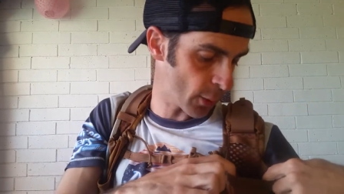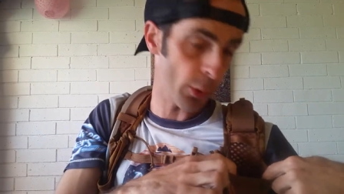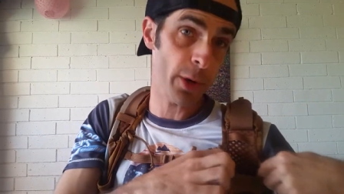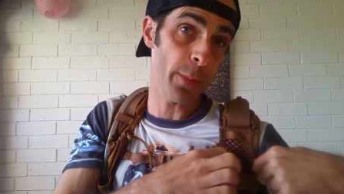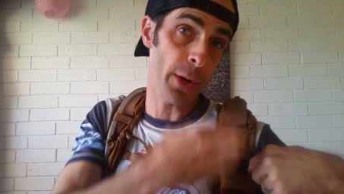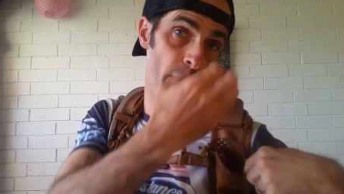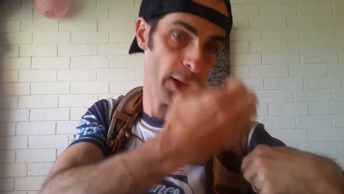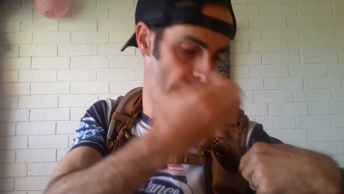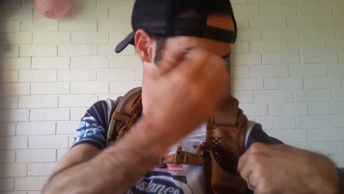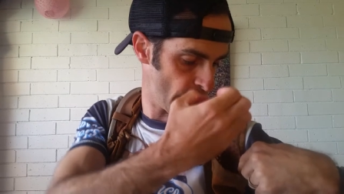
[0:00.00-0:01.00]
water bottle
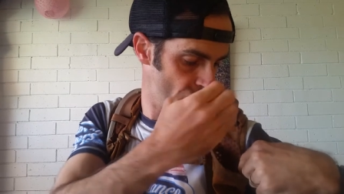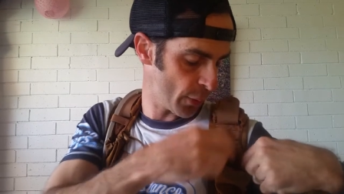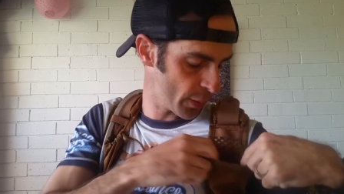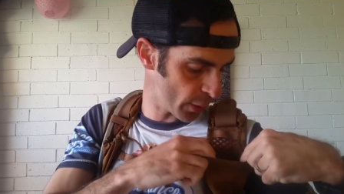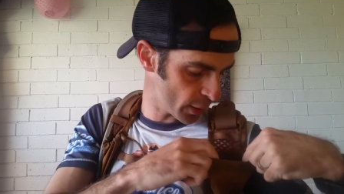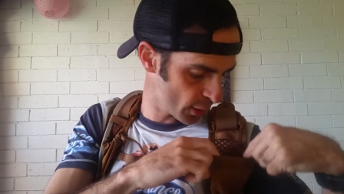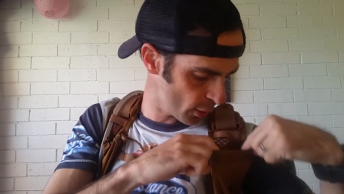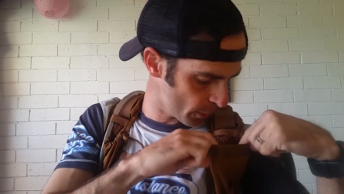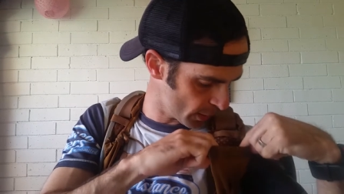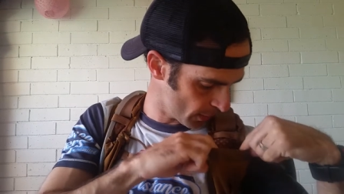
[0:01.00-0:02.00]
in there if you wanted
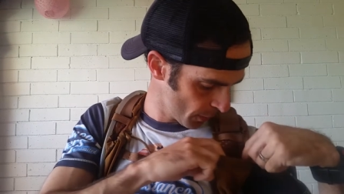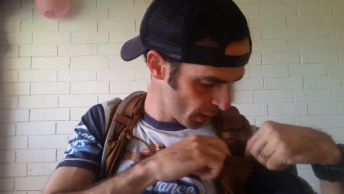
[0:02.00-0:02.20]
to,